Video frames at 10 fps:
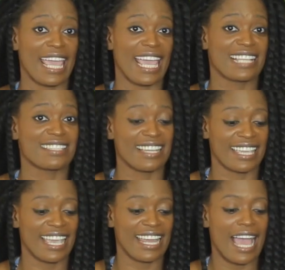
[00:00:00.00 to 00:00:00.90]
eggs
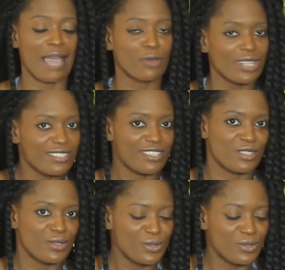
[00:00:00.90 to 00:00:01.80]
again, I'm going to
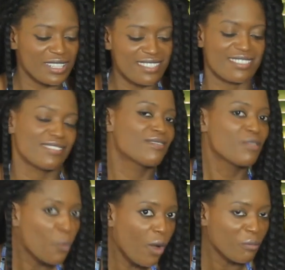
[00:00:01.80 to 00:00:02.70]
do just
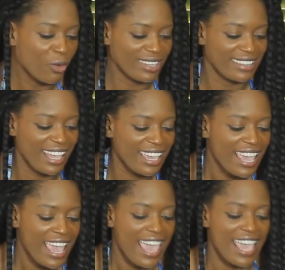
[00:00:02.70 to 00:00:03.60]
one more thing.
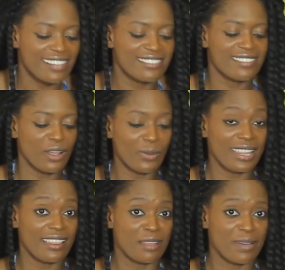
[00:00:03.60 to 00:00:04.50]
It's still
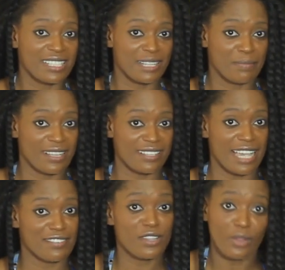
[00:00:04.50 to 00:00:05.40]
within the budget because
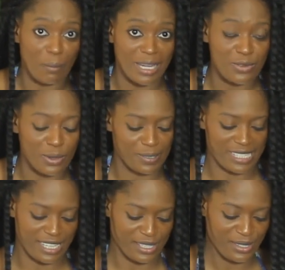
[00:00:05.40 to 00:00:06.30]
I've still got my sweet
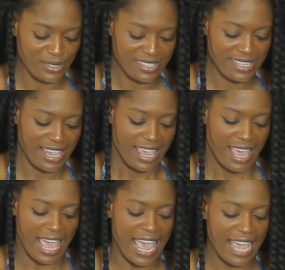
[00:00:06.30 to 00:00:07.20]
potatoes.
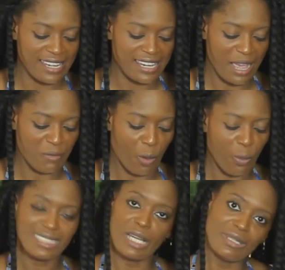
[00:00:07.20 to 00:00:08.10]
And
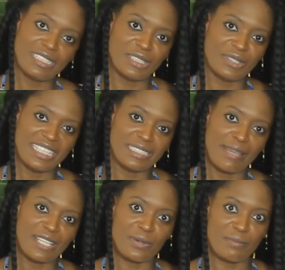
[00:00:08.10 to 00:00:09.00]
what I want to do is
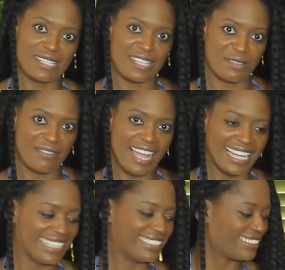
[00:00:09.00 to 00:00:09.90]
make sweet potato
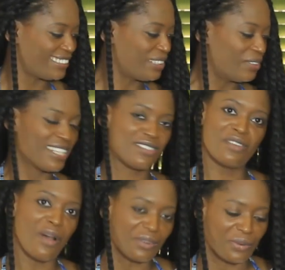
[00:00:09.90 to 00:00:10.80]
fries. So it's
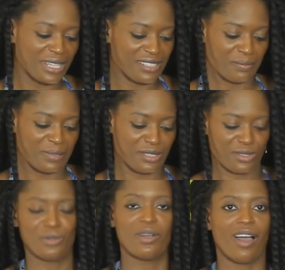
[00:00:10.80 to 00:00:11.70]
not going to be
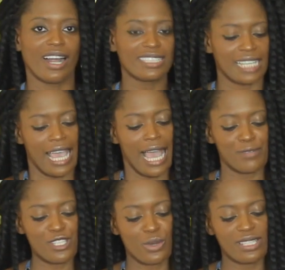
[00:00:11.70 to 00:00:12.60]
too hard. I'm
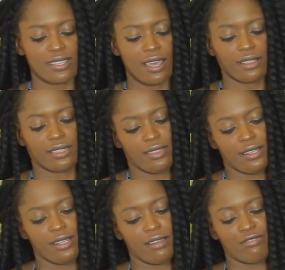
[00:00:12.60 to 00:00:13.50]
just going to cut
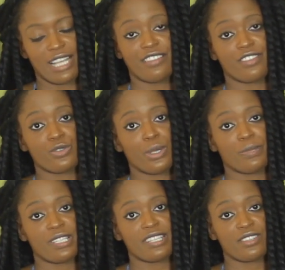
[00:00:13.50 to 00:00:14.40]
the rest of the sweet
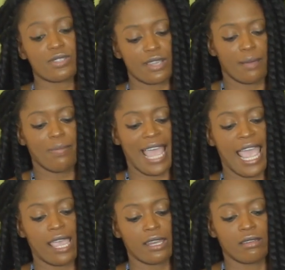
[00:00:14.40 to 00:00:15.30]
potatoes up
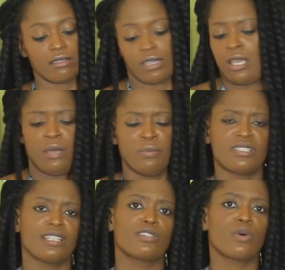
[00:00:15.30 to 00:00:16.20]
and put
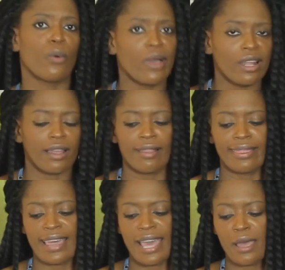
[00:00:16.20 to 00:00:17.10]
a little oil on
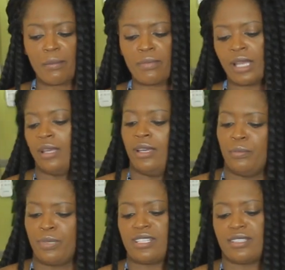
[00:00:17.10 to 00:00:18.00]
them,
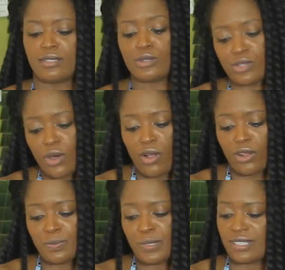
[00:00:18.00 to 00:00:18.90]
put a little
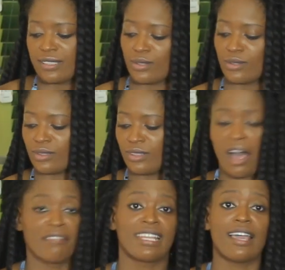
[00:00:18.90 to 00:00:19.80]
salt, put a little
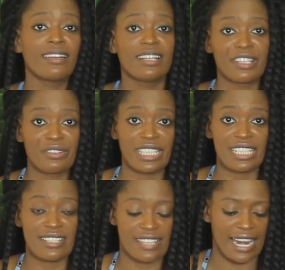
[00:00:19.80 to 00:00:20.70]
of the other
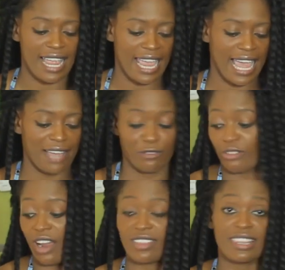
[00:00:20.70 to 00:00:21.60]
ingredients that I have, or
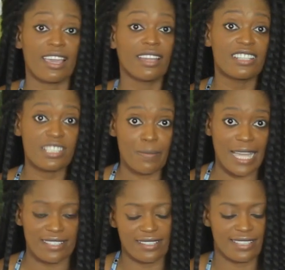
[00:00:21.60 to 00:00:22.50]
rather the other
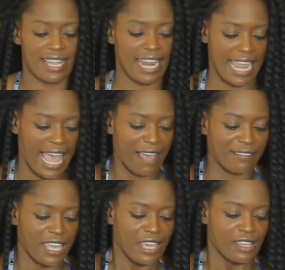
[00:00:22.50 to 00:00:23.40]
spices that I have.
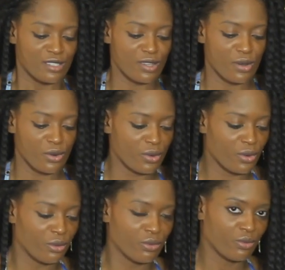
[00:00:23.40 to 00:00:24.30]

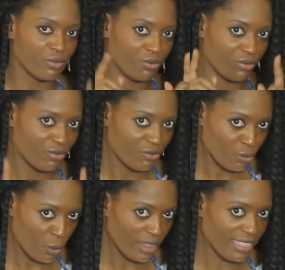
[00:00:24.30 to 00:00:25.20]
So
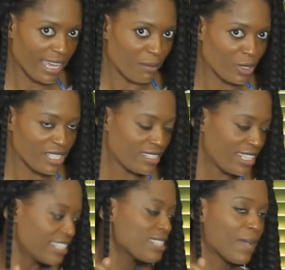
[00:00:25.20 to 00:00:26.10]
one thing I'm going to
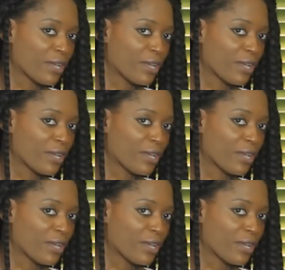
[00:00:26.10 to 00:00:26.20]
need is my